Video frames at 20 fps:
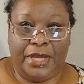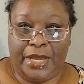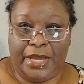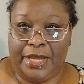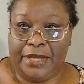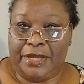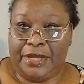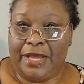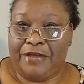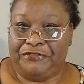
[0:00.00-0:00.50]

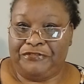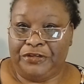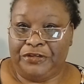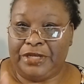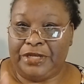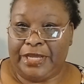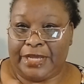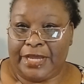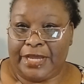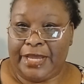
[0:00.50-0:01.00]
I
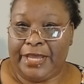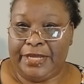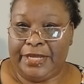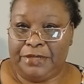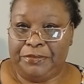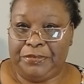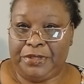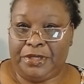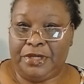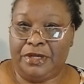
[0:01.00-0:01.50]
felt like I
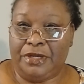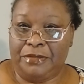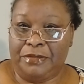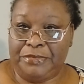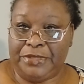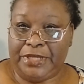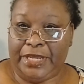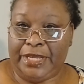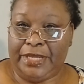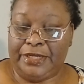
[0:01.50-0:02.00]
had to
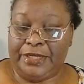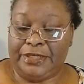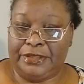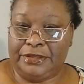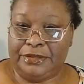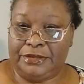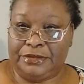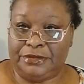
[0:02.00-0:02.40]
become that.